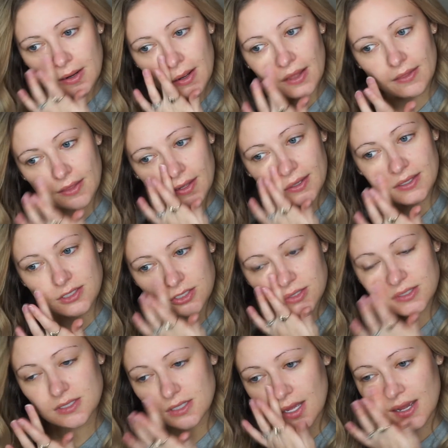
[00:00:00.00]
I think it's
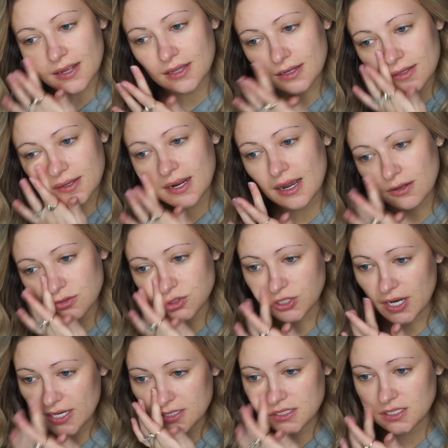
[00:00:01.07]
just like how
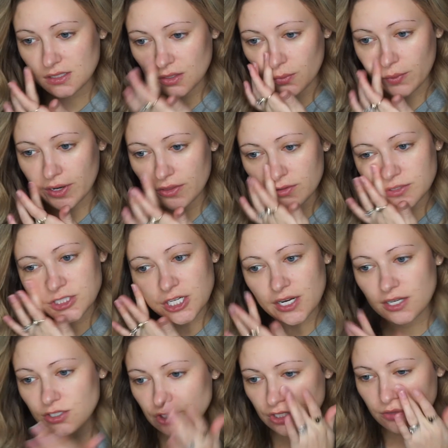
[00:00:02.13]
drastic the weather
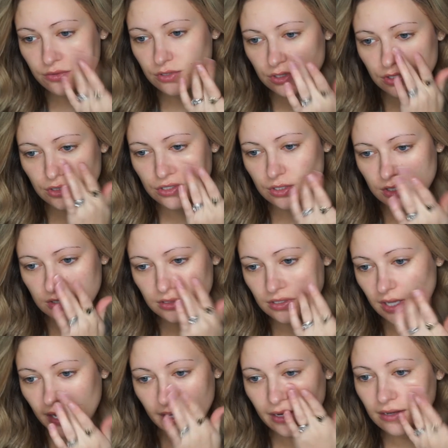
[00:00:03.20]
changed. It's
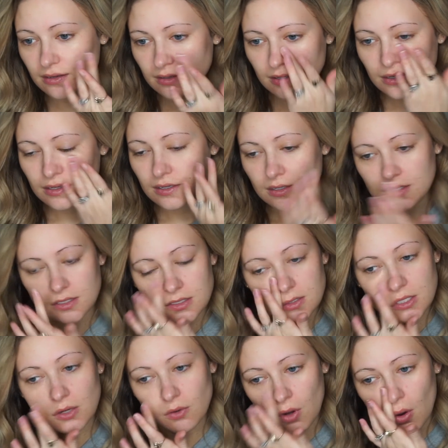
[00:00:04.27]
like
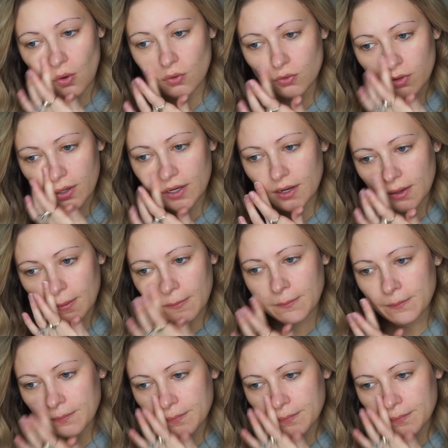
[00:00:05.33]
so cold right now.